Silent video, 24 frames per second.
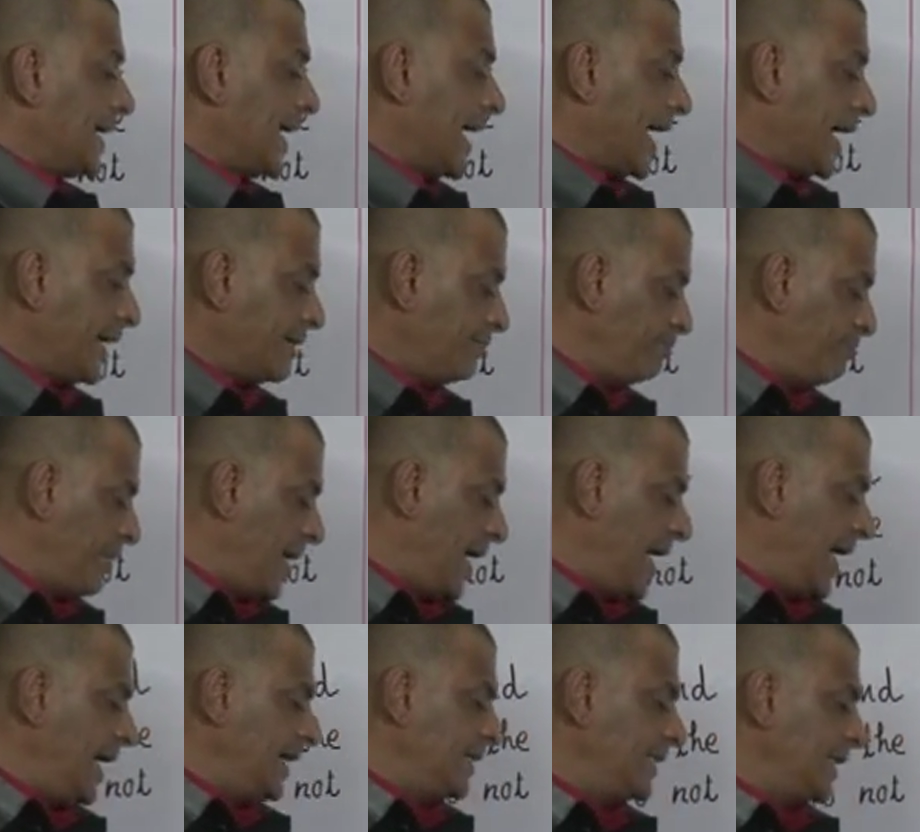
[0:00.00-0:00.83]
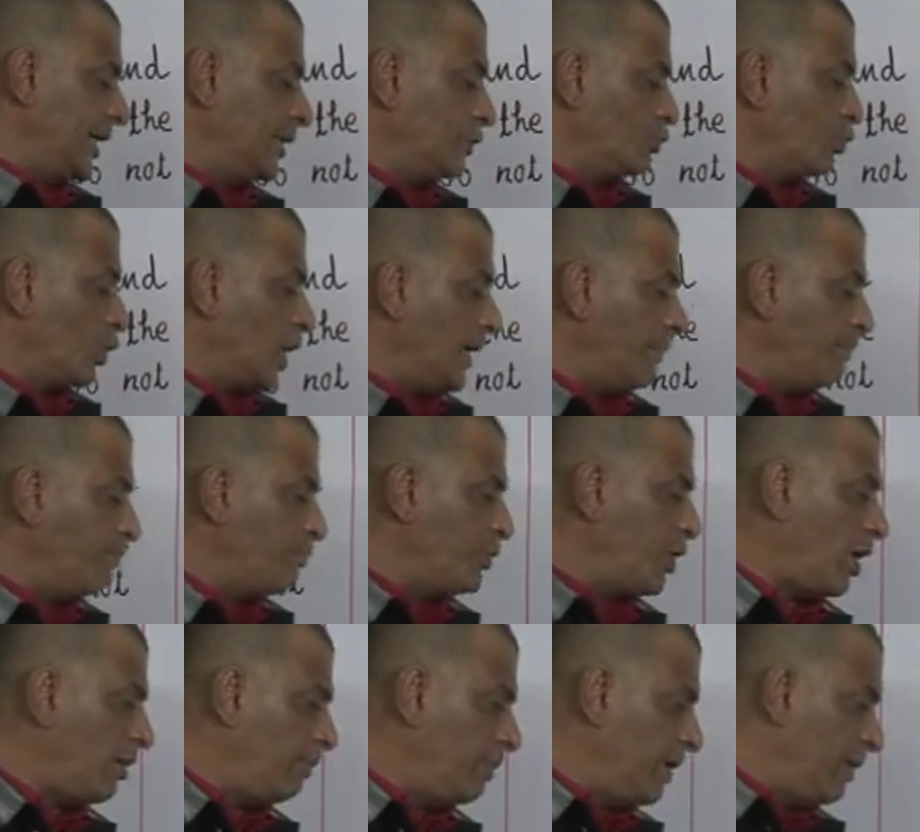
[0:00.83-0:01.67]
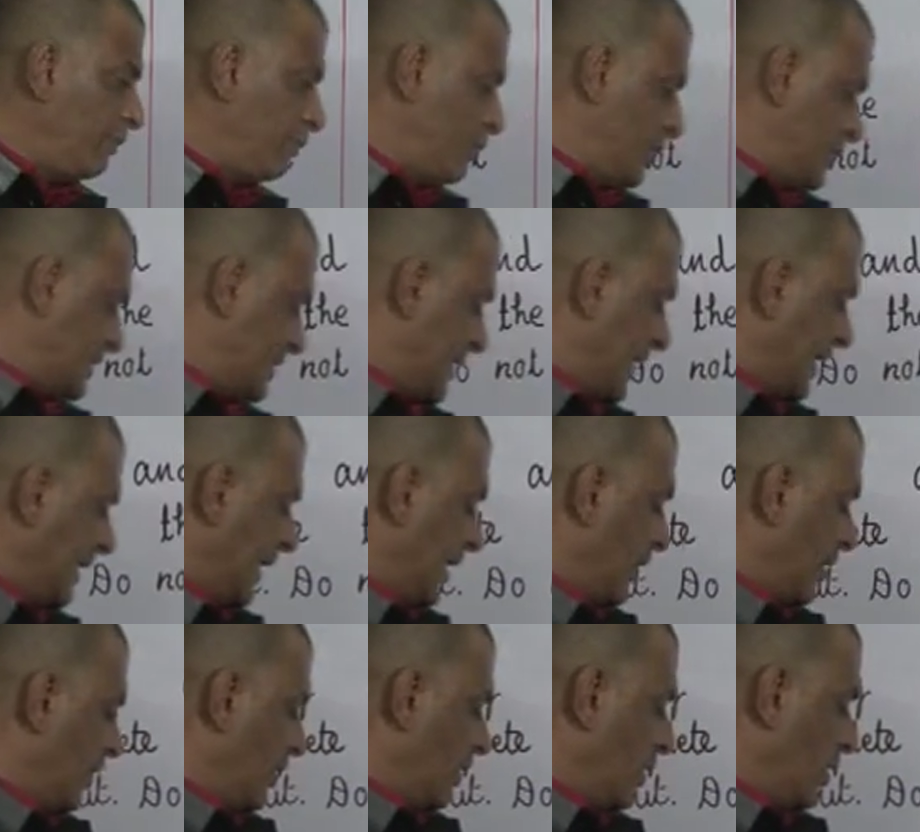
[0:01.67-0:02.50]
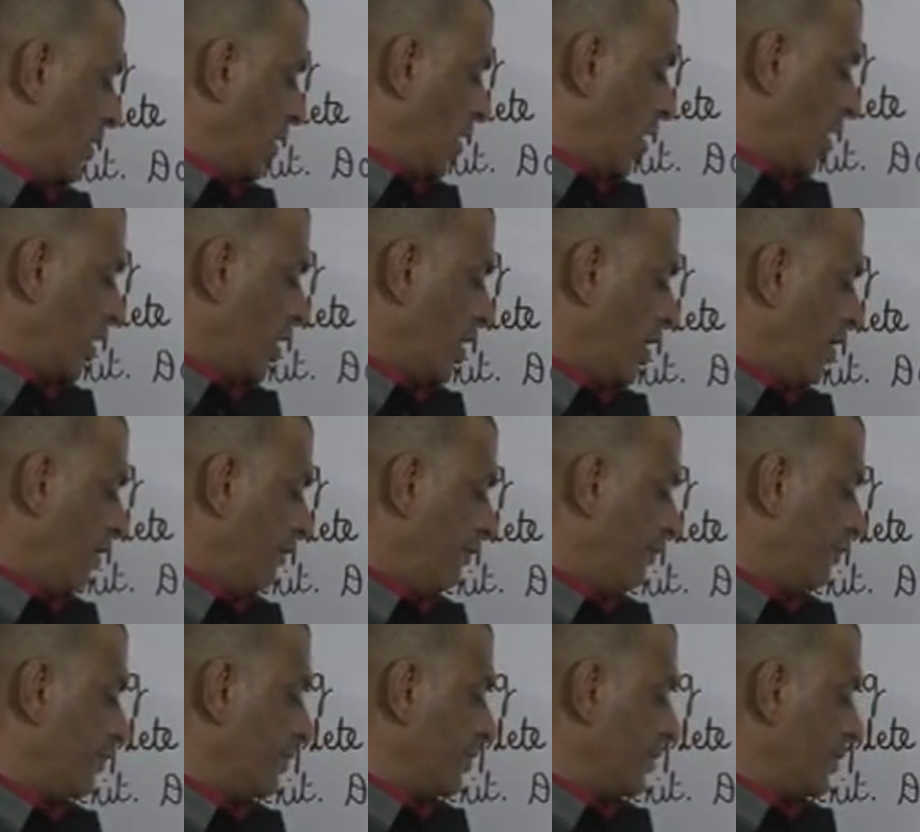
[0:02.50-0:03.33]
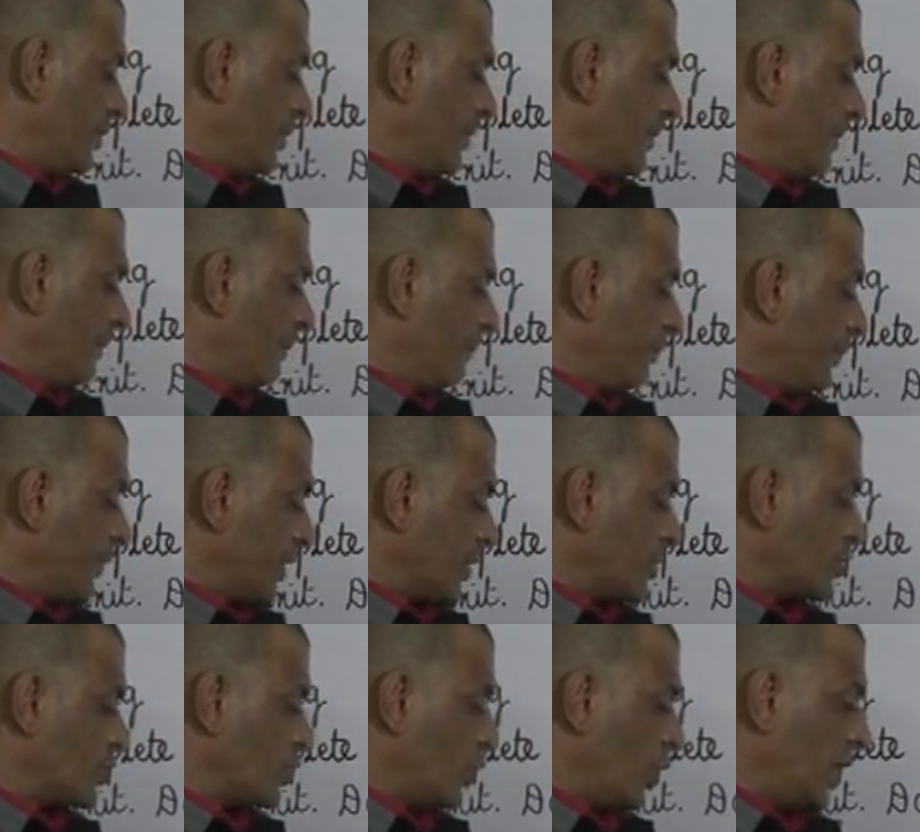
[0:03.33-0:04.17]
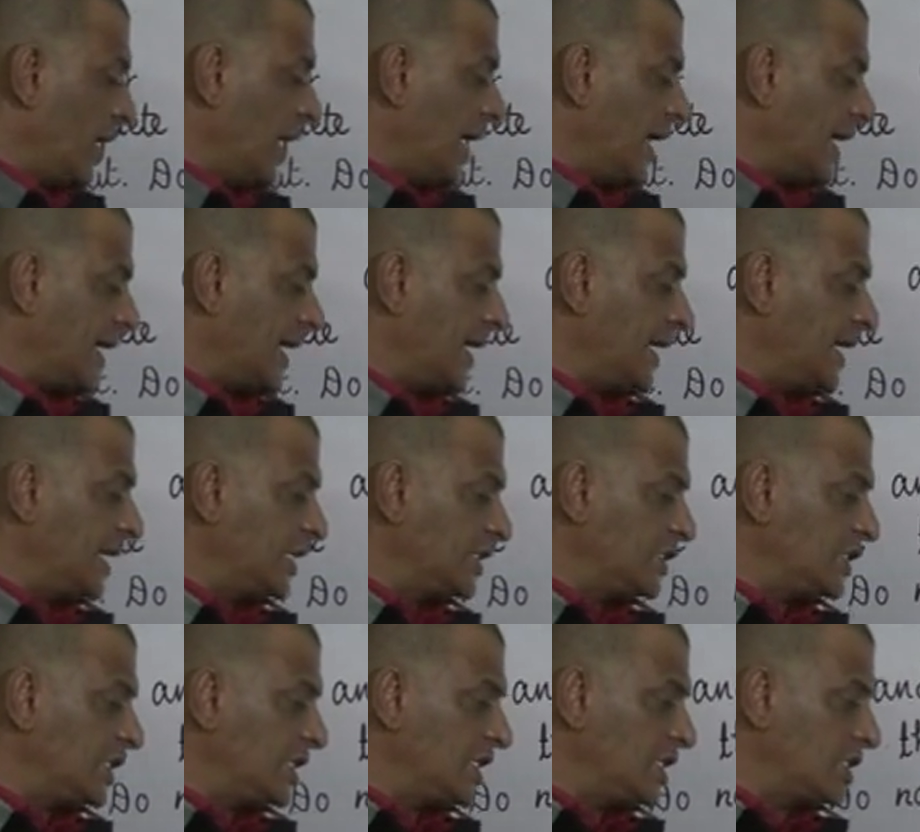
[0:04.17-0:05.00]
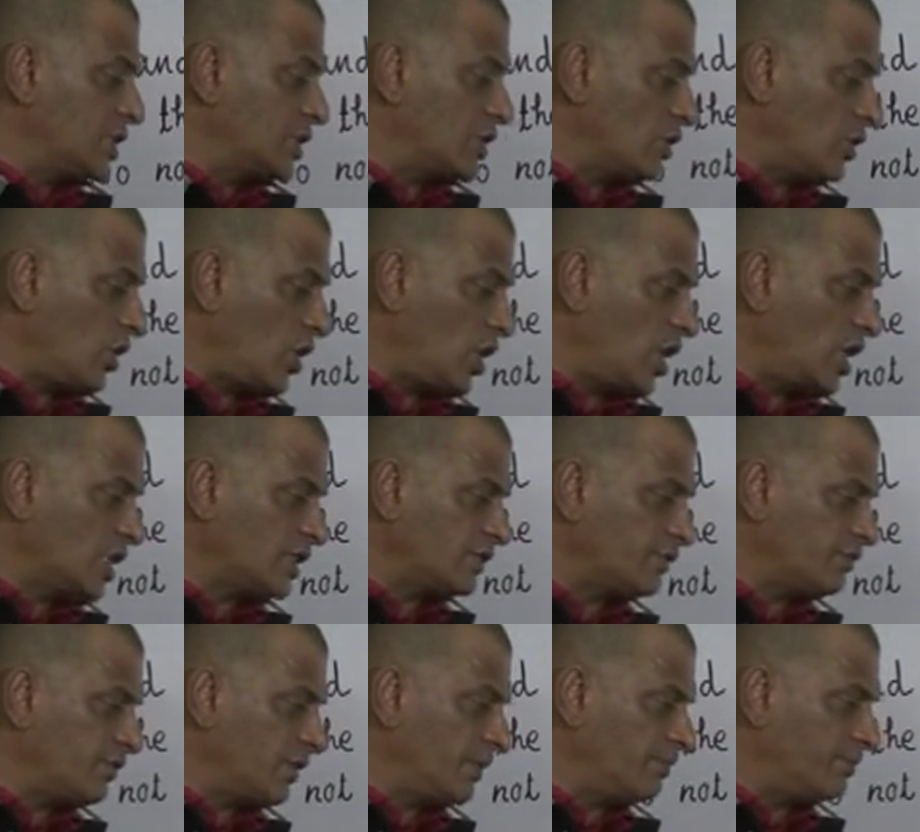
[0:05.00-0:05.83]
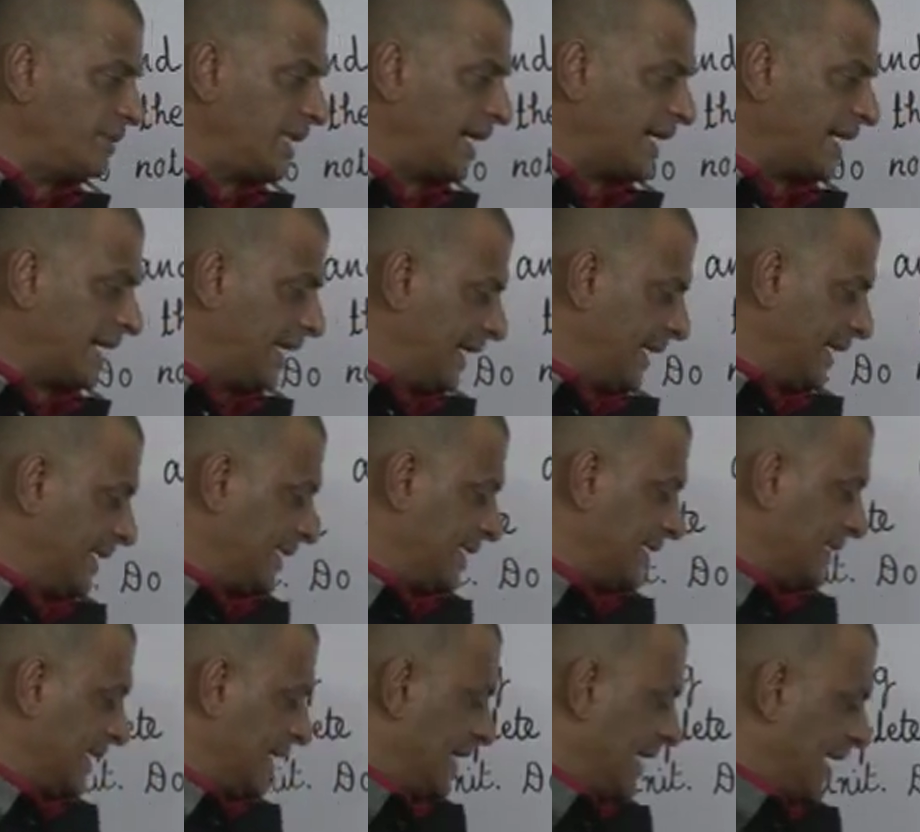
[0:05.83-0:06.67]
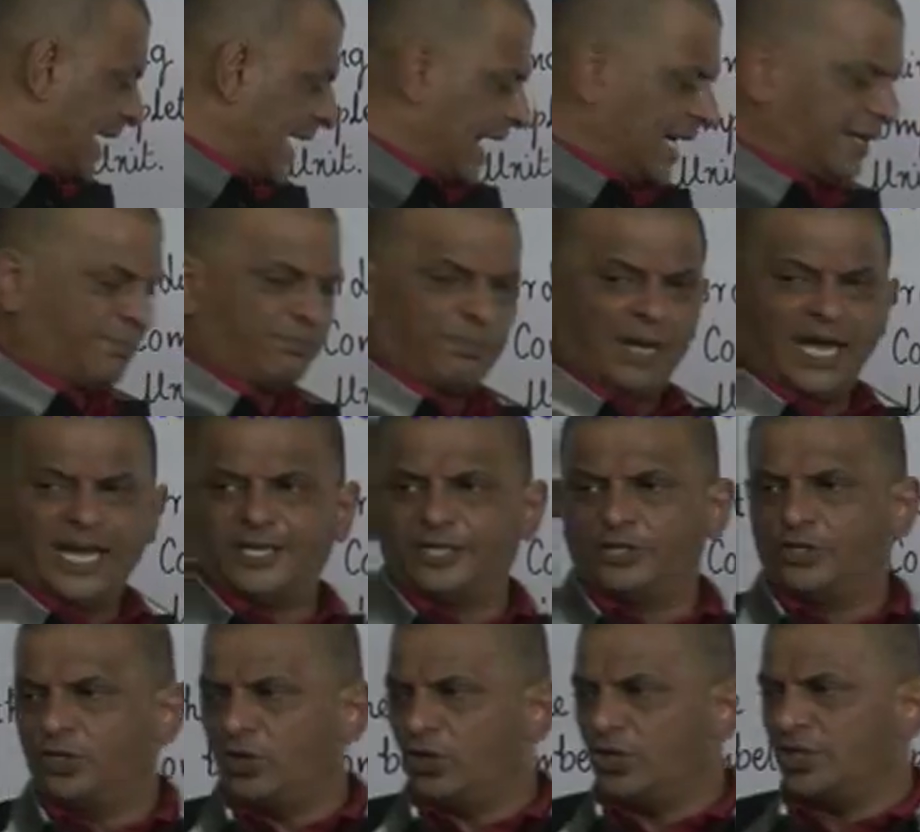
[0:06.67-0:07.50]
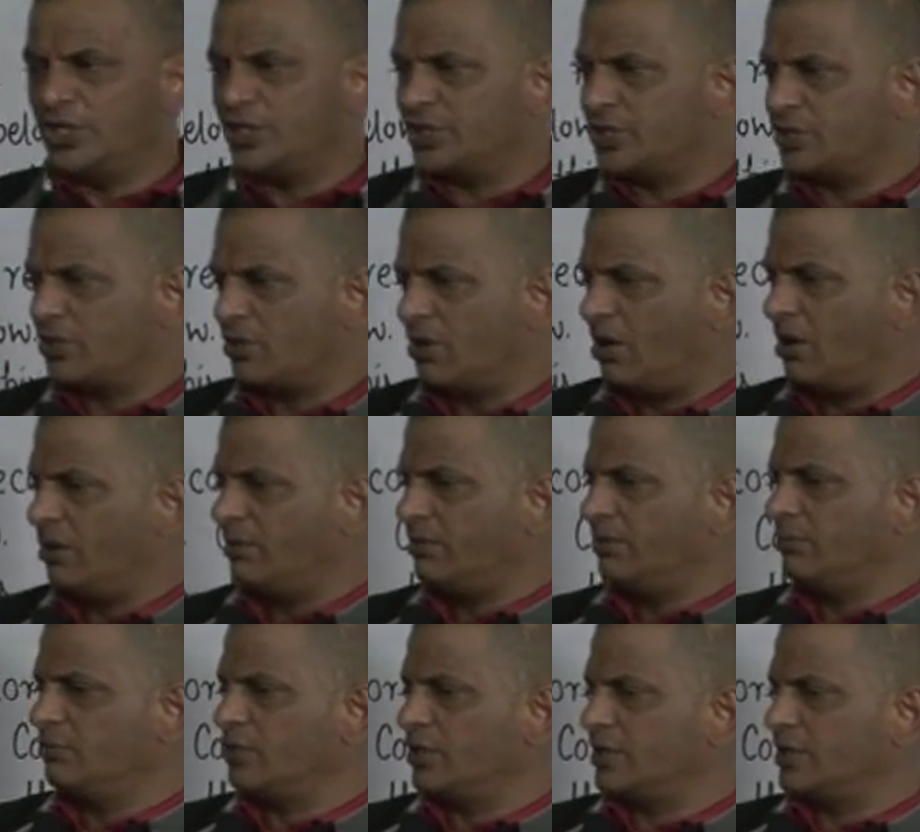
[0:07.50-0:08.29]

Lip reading: admired that one problem was that a lot of the solar energy is lost from the collector. Admired. No, it is wrong.